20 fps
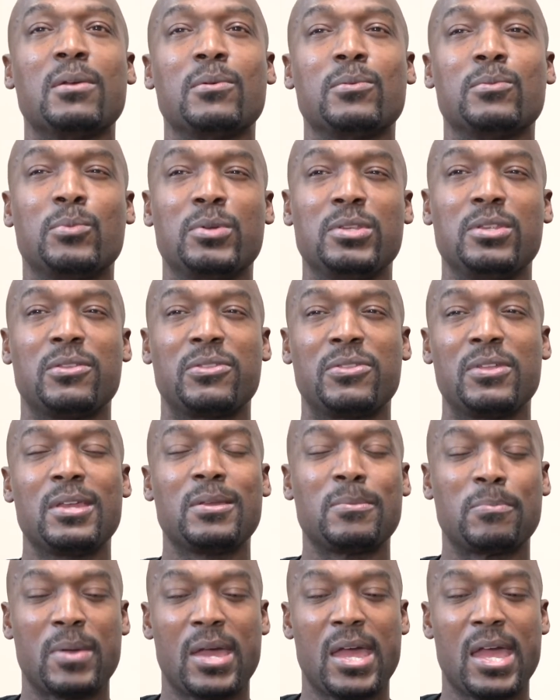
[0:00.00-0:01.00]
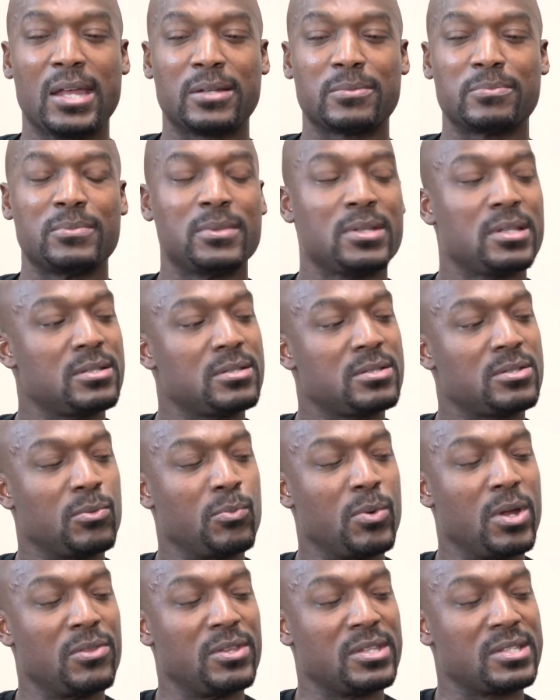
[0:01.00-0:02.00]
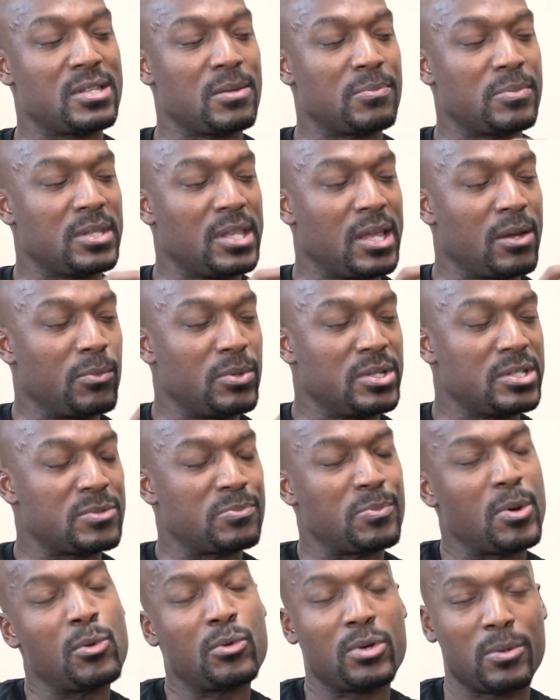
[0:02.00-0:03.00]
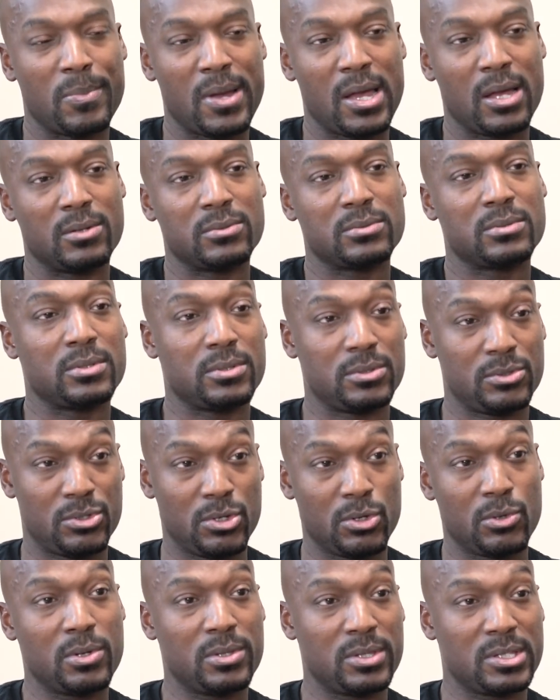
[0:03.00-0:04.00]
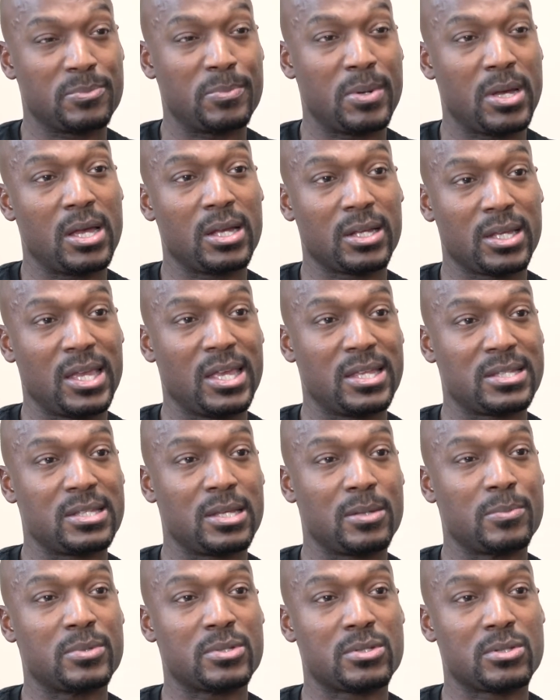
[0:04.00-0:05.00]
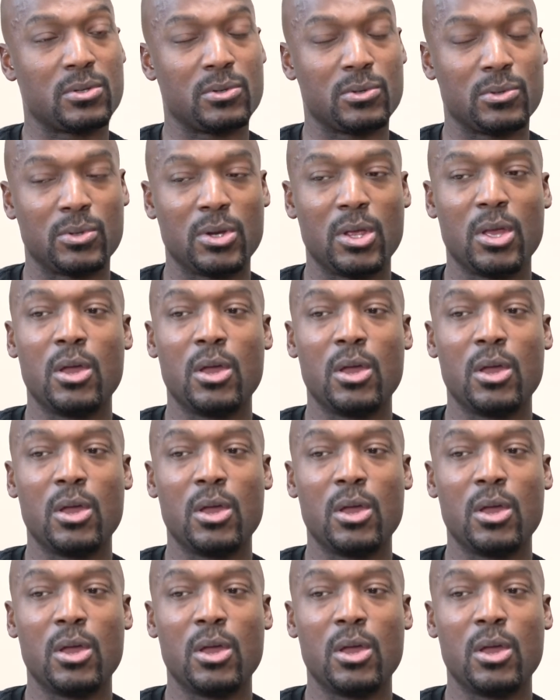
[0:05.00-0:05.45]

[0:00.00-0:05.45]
when you think back to whether it's something that we spoke about during this podcast episode